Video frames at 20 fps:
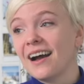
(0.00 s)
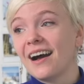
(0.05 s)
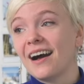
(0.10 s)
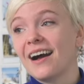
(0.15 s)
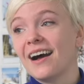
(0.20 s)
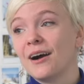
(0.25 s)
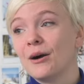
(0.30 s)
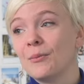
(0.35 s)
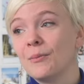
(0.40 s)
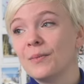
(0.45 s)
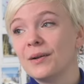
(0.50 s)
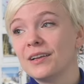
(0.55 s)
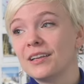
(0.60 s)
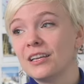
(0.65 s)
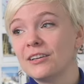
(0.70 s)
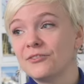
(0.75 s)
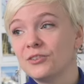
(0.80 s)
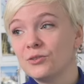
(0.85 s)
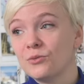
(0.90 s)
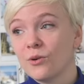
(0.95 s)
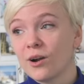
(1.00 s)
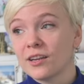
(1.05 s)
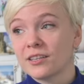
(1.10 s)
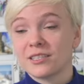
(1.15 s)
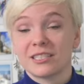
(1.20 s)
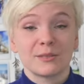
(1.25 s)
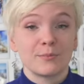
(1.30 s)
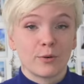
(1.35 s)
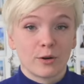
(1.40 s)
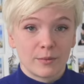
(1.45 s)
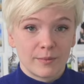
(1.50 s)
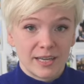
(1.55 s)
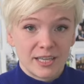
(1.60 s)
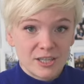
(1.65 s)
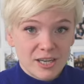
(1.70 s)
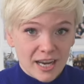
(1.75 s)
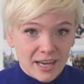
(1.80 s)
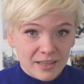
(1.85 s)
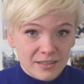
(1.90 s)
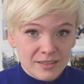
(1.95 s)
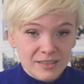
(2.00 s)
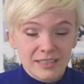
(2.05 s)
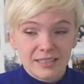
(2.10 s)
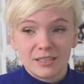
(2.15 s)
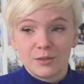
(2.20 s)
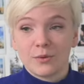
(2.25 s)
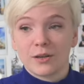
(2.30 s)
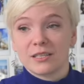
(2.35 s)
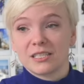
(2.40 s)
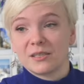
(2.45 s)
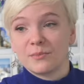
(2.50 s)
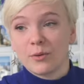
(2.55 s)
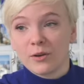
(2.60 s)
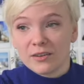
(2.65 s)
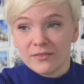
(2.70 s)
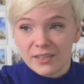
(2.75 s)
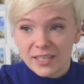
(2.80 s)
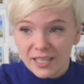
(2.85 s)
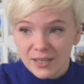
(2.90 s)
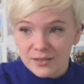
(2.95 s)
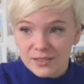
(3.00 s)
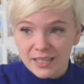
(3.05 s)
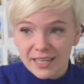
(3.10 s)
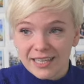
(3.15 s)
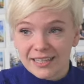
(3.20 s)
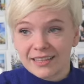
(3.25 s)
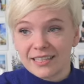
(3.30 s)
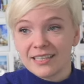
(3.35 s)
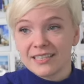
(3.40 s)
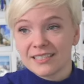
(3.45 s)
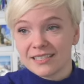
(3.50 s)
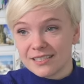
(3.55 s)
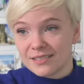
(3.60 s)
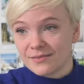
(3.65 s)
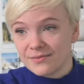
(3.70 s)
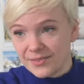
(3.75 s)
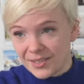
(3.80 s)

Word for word: If you want to support my channel and you want to support videos like this,